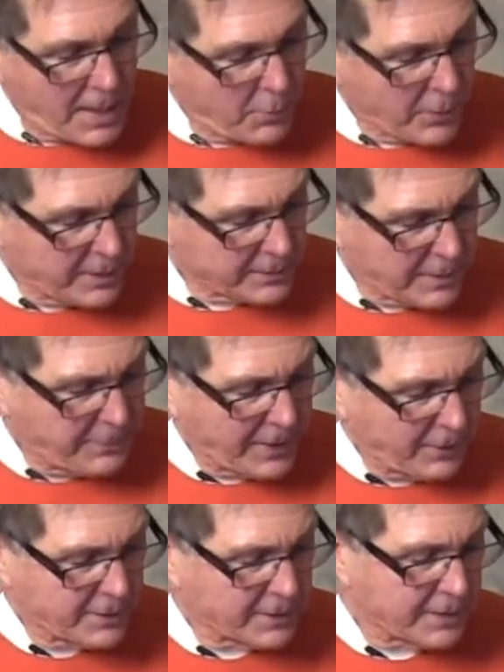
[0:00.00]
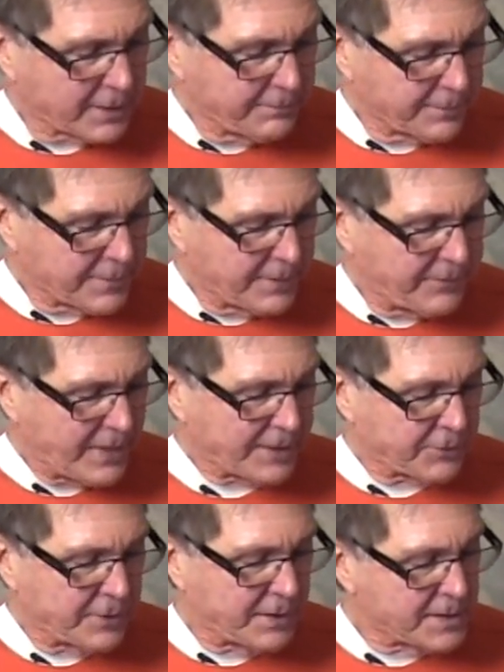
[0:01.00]
Well, apparently the
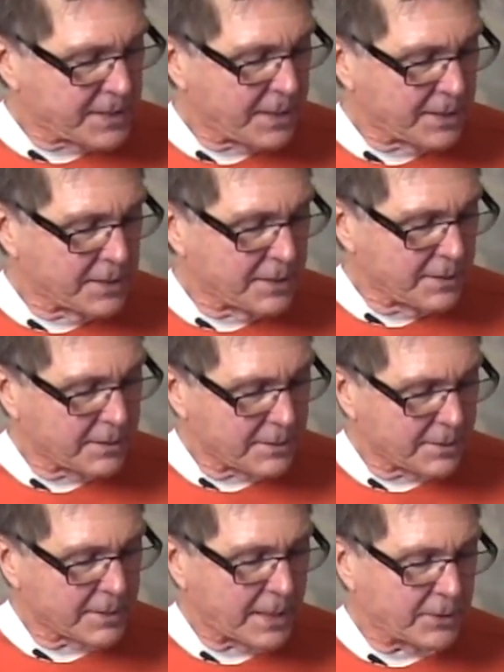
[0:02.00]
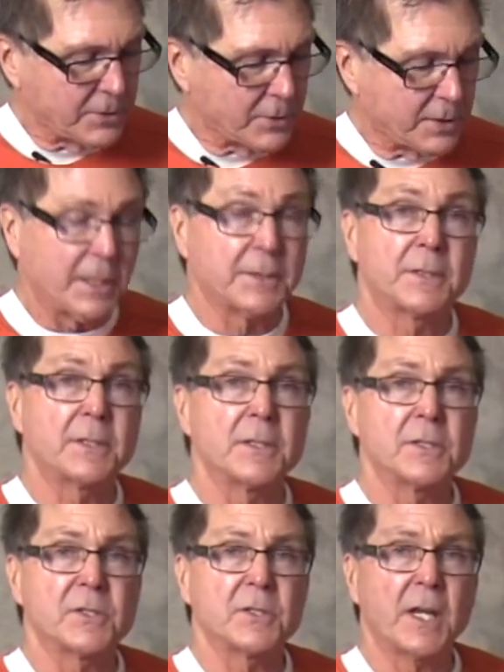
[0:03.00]
factory intended that you cut
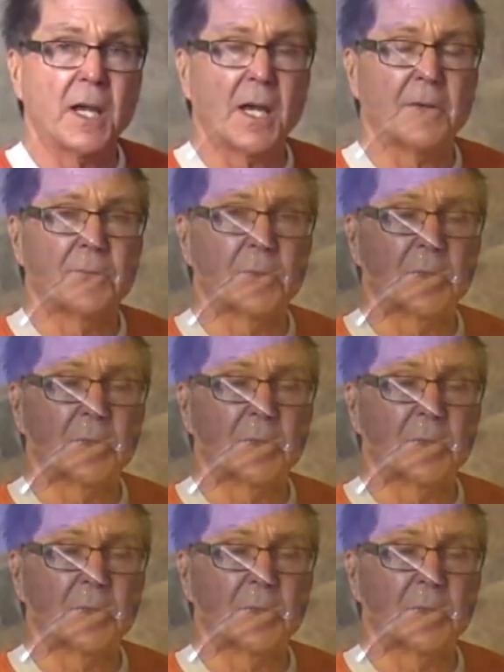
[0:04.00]
these in half